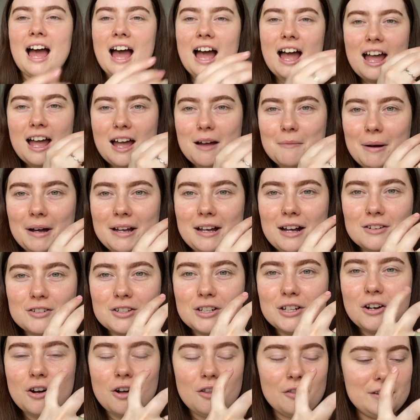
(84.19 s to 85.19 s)
um, I
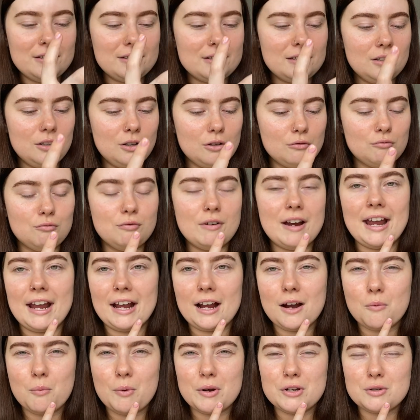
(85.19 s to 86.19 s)
actually got this little
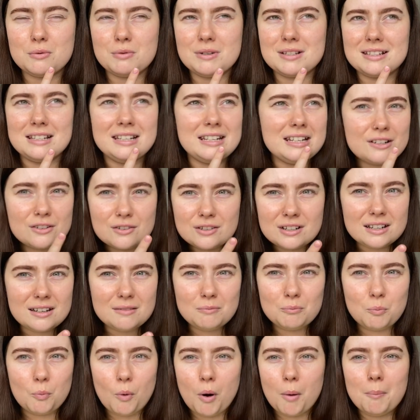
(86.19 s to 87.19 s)
ring, which was literally
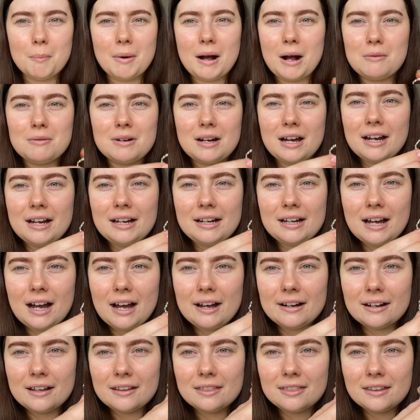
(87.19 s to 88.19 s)
£1.99,
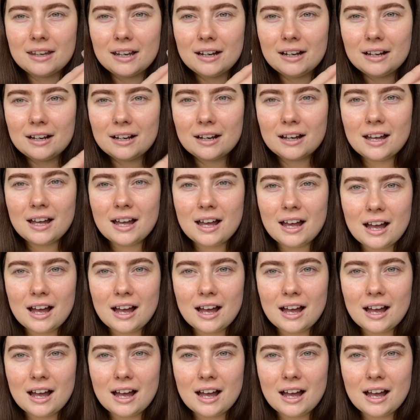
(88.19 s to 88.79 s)
I think.